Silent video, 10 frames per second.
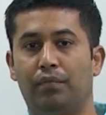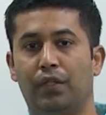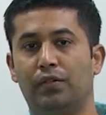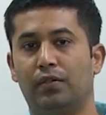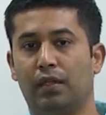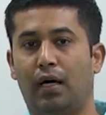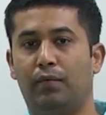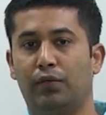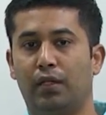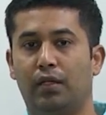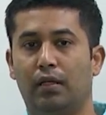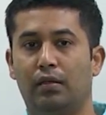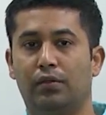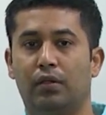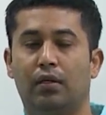This is a
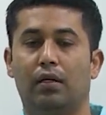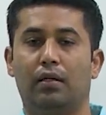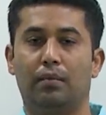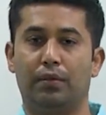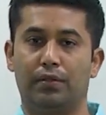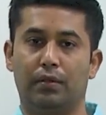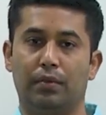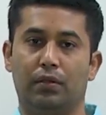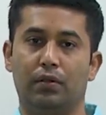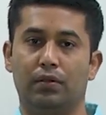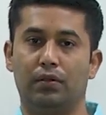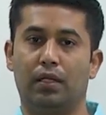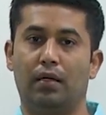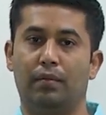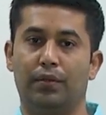hypothetical theoretical compressor because
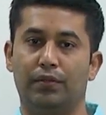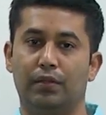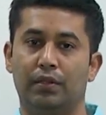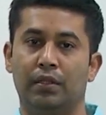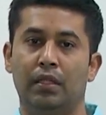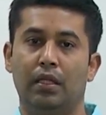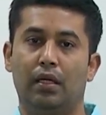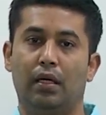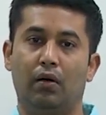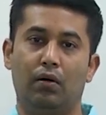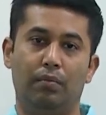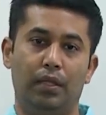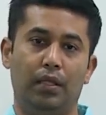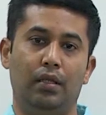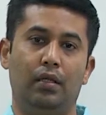real compressors cannot
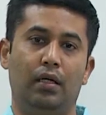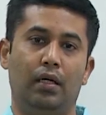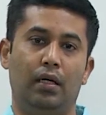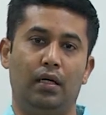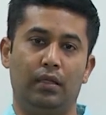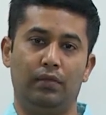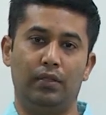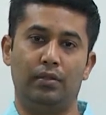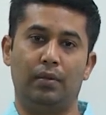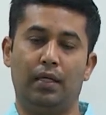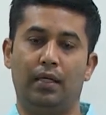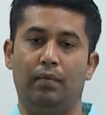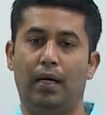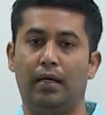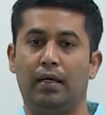be reversible
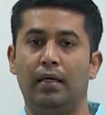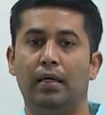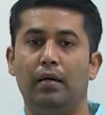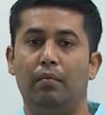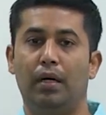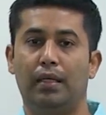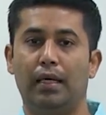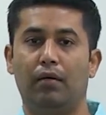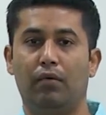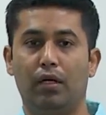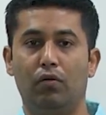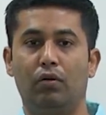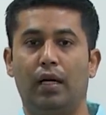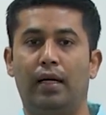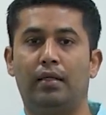adiabatic. But then we
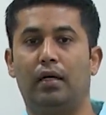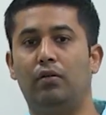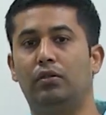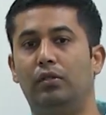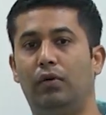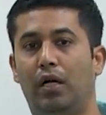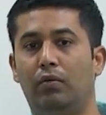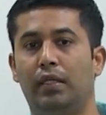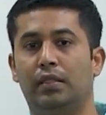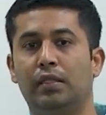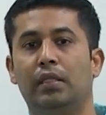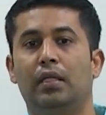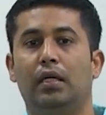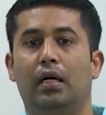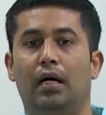looked at how to evaluate
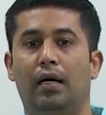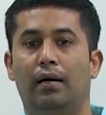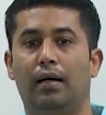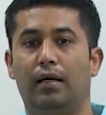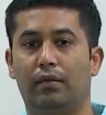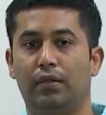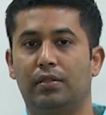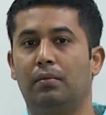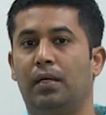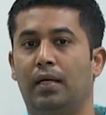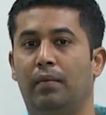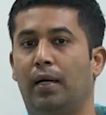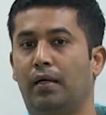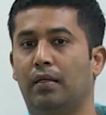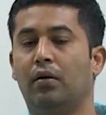a reversible
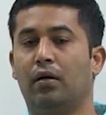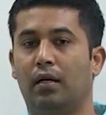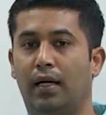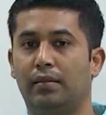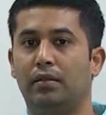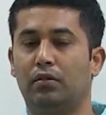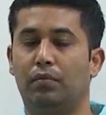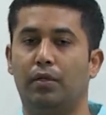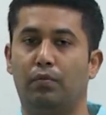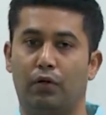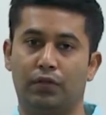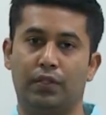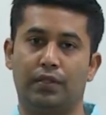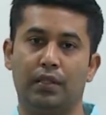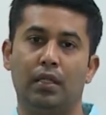adiabatic or an isentropic
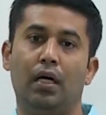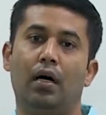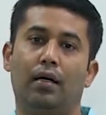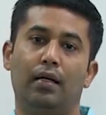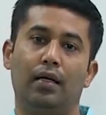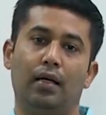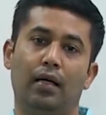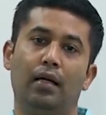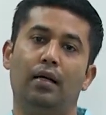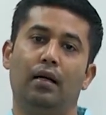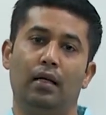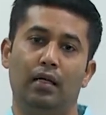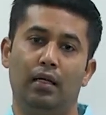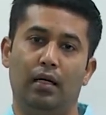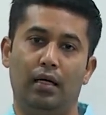process occurring in
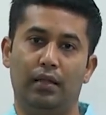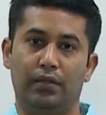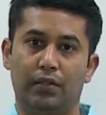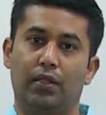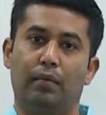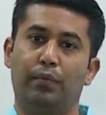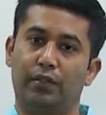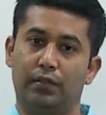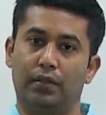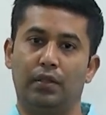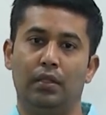such a compressor.